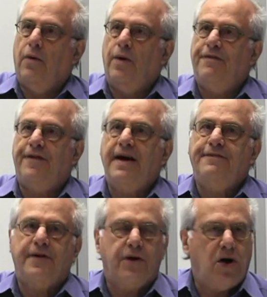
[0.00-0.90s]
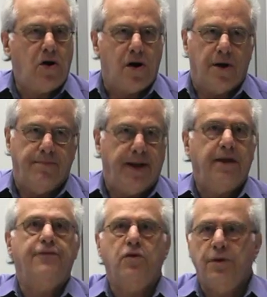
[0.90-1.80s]
We fight very hard,
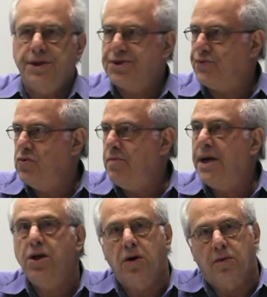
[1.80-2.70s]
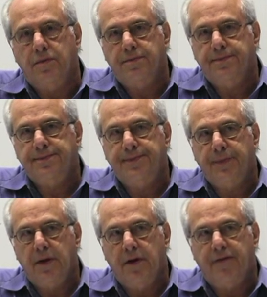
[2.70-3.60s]
many of you in this room I know,
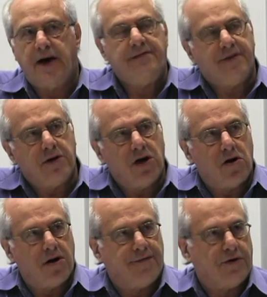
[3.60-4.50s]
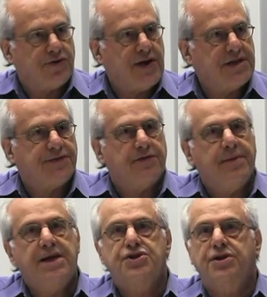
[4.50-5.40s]
fight very hard for a
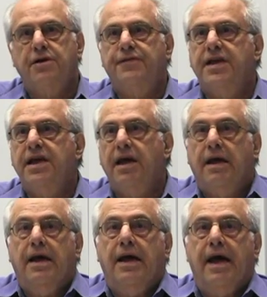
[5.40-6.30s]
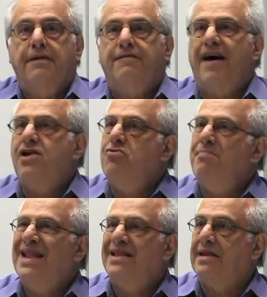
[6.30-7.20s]
transformation of the
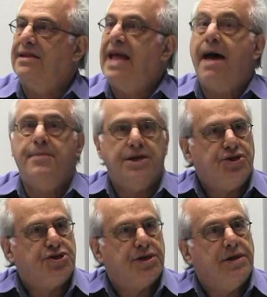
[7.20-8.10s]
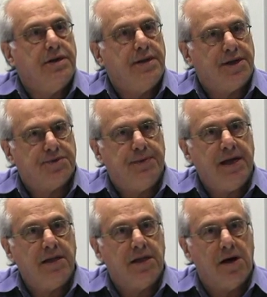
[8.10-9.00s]
environmental damage that is
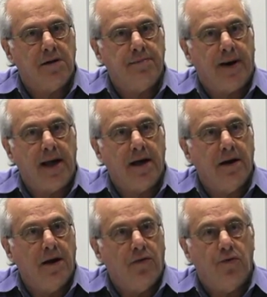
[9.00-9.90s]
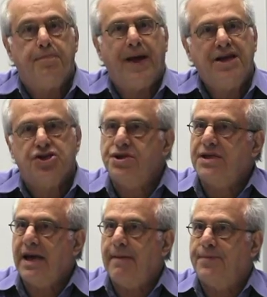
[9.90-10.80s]
being done by a
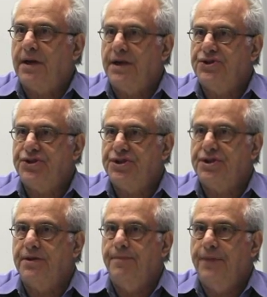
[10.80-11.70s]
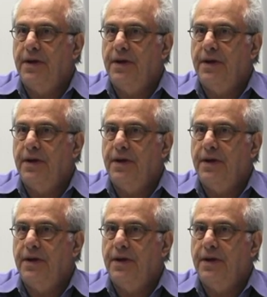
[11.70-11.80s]
rapacious capitalist system.